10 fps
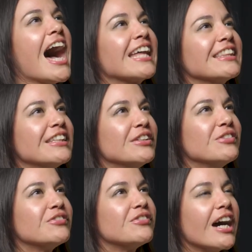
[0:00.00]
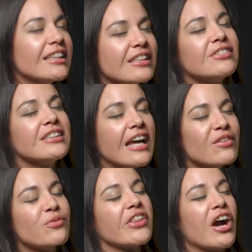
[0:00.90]
I live a
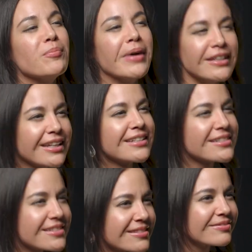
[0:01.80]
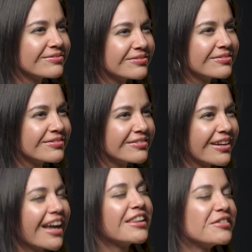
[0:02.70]
life without Mondays.
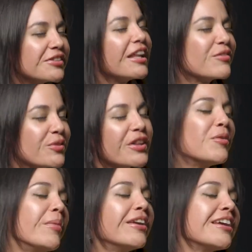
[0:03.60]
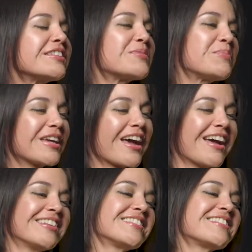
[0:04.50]
I live a life without Mondays
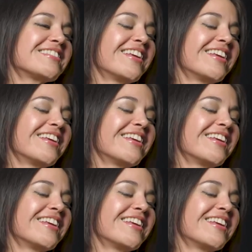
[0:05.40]
because